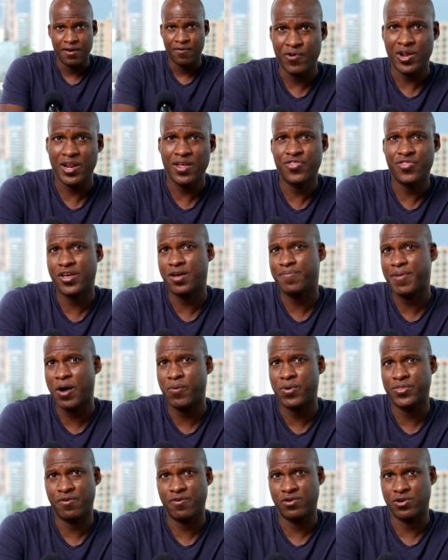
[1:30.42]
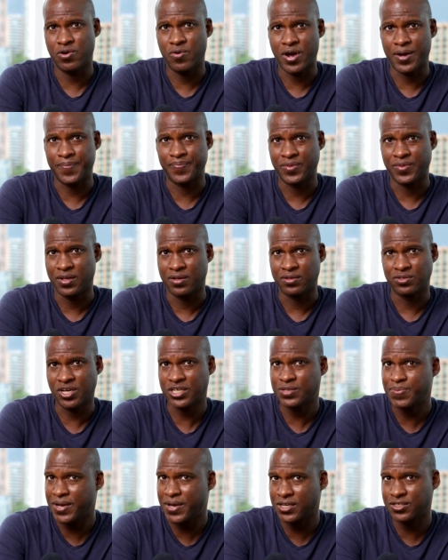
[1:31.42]
really think about what they're doing.
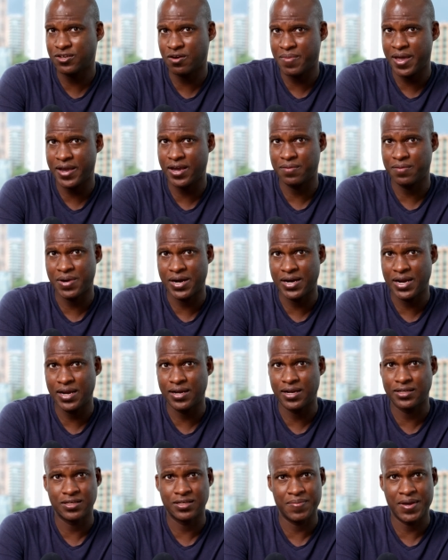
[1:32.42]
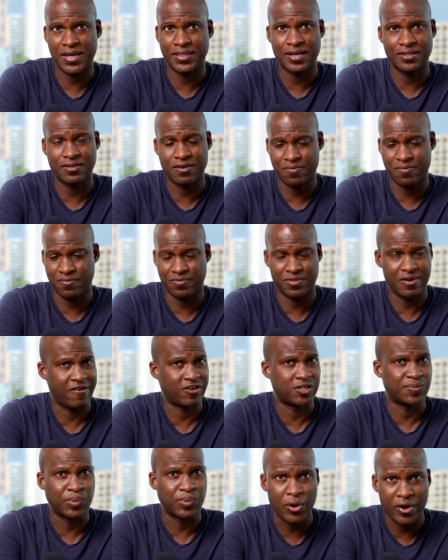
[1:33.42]
Just because they're making money doesn't mean that they're, they're
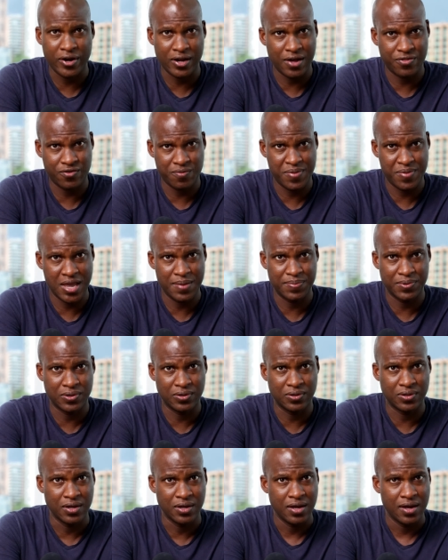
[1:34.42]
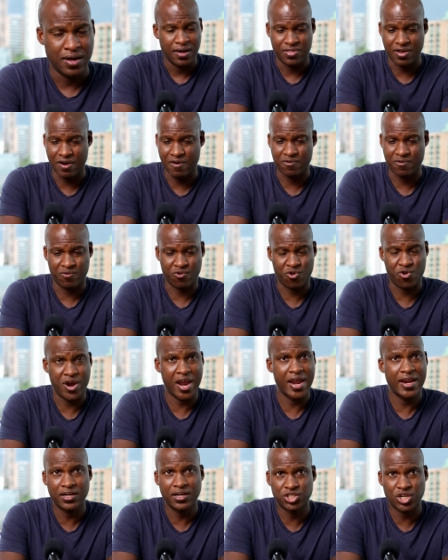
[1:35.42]
exploiting other people. They're
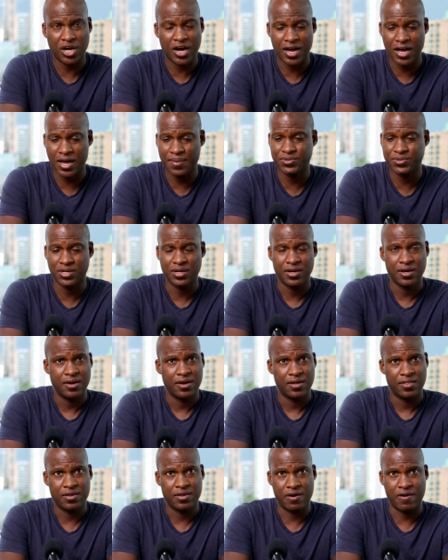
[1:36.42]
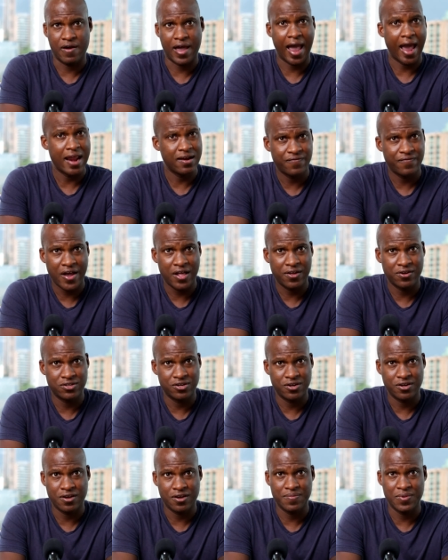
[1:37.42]
creating jobs, they're adding value
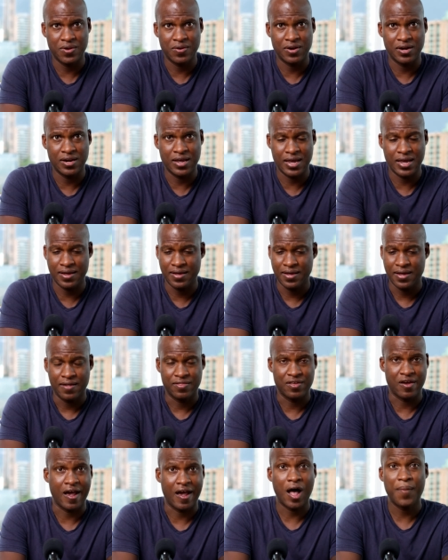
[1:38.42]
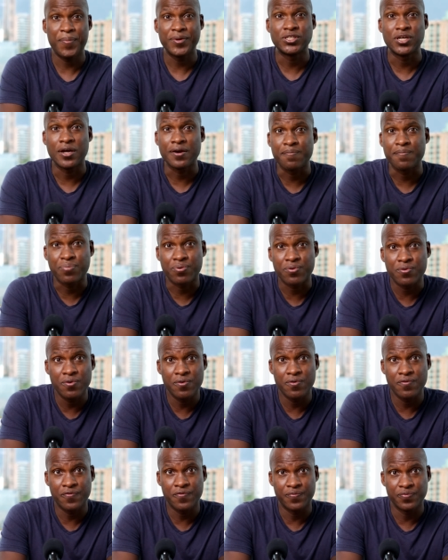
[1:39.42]
to the community, they're helping to
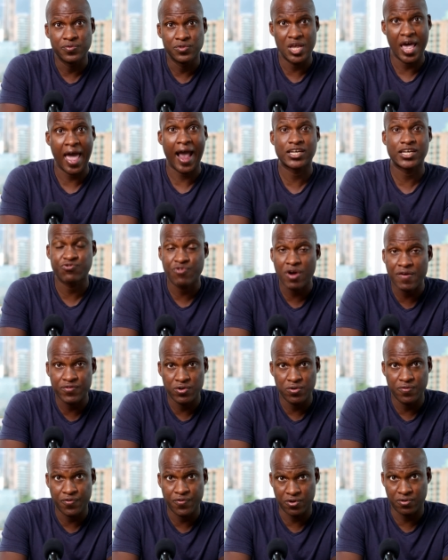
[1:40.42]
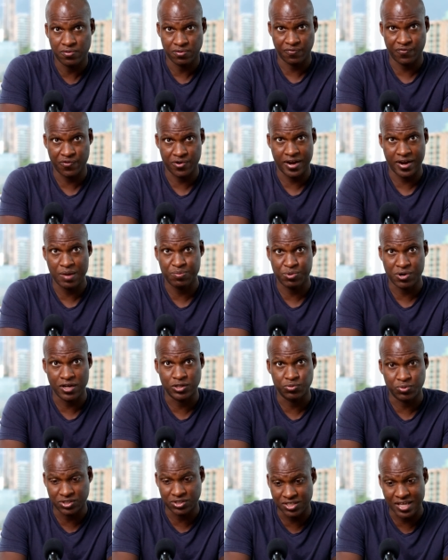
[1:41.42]
improve tax revenue for, for
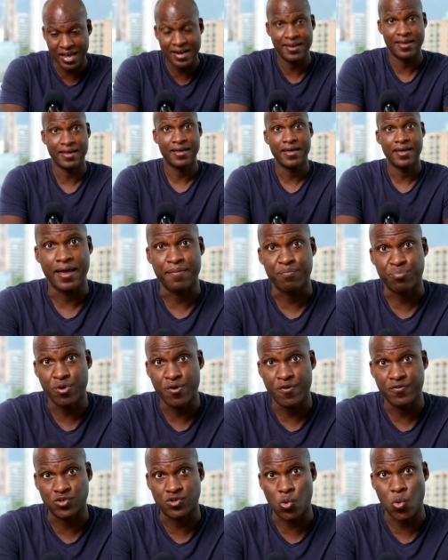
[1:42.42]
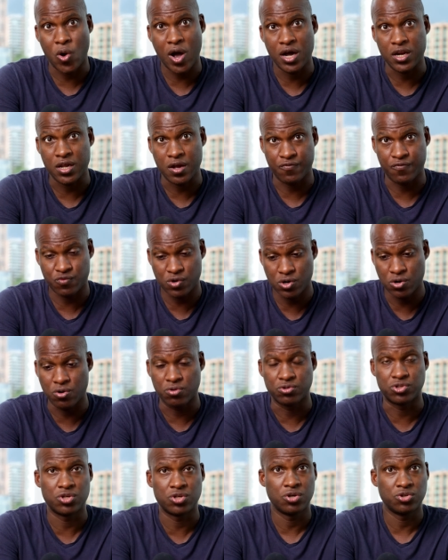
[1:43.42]
neighborhoods, which then improves the quality of
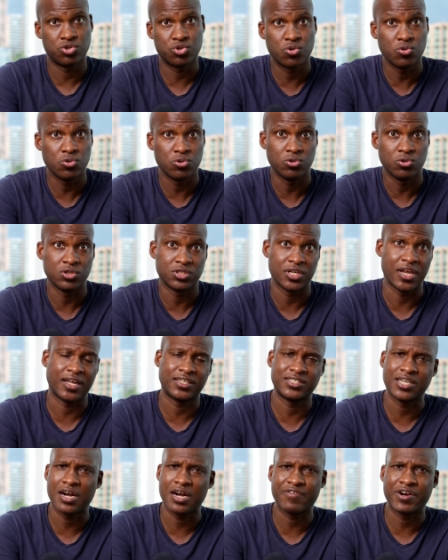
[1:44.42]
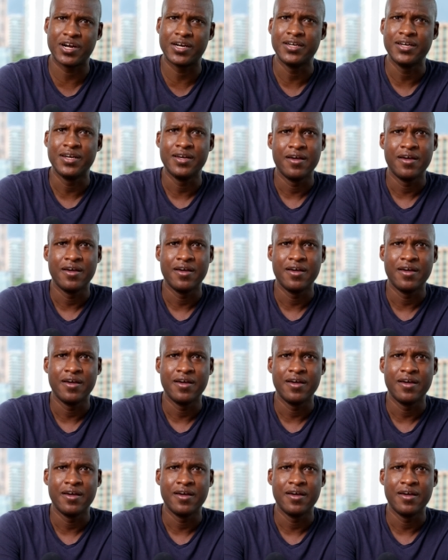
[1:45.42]
roads, schools, and et cetera.